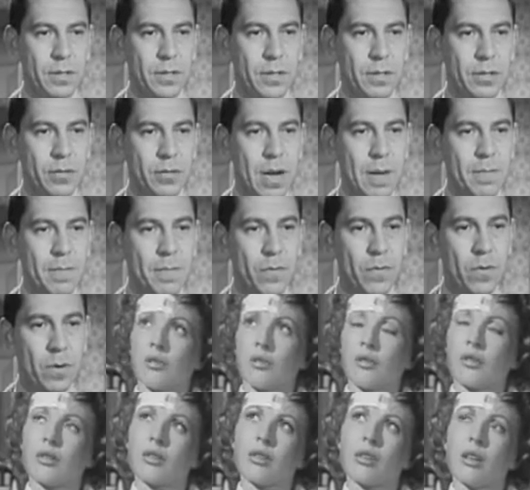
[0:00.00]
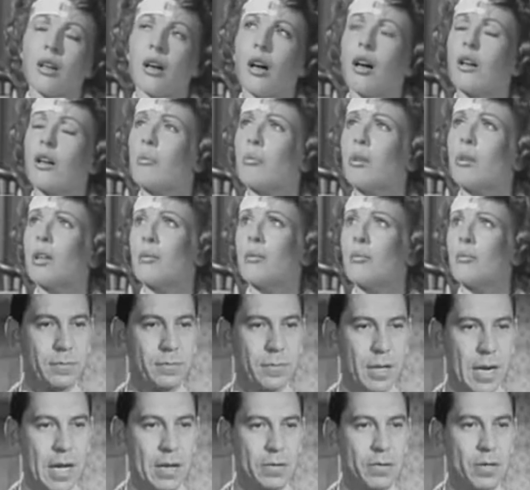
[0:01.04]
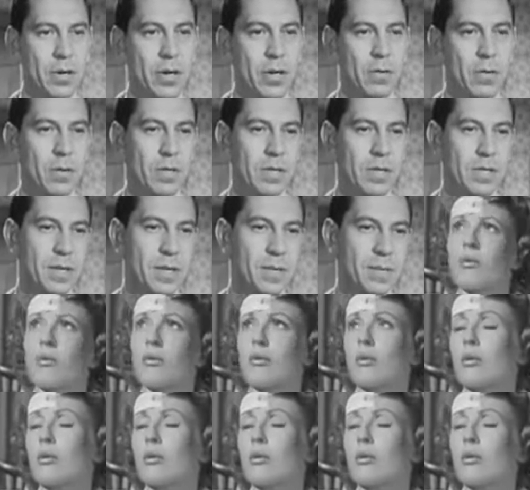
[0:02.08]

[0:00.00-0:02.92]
Could you describe him for us? How do you mean? Well, how tall was he?